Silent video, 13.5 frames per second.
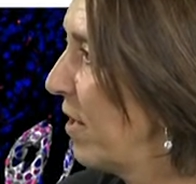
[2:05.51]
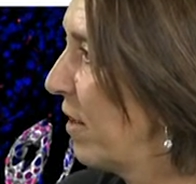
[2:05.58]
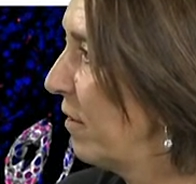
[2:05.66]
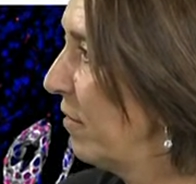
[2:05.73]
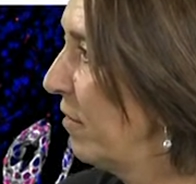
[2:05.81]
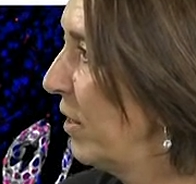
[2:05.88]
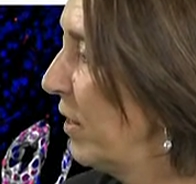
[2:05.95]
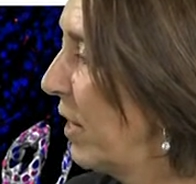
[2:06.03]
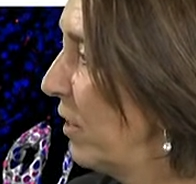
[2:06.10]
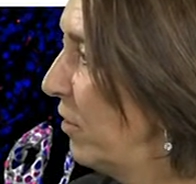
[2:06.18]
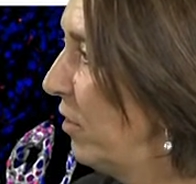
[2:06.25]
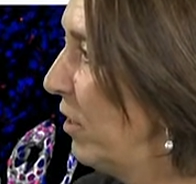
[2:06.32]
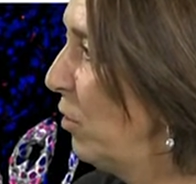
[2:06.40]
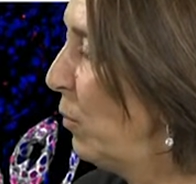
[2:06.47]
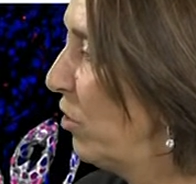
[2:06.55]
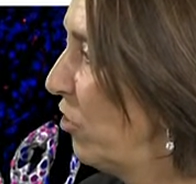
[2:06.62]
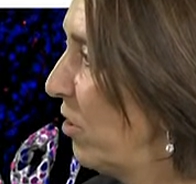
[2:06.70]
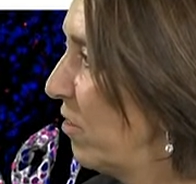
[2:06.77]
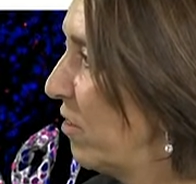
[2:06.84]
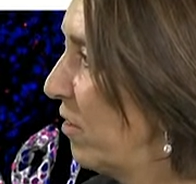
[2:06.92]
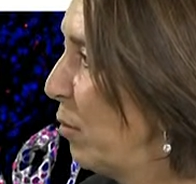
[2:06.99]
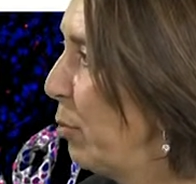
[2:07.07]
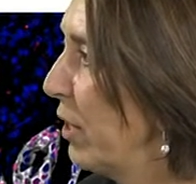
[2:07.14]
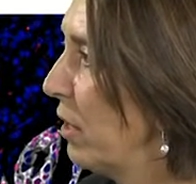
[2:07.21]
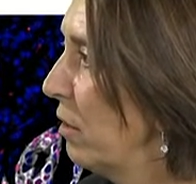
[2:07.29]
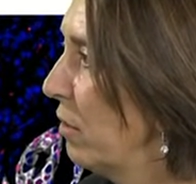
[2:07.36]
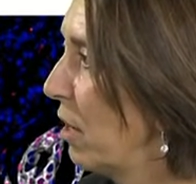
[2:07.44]
keratin-19, which is a
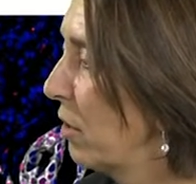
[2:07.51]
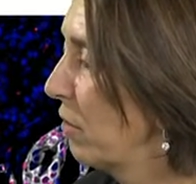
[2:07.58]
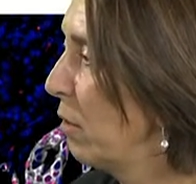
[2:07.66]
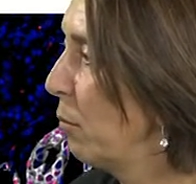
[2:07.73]
typical ductal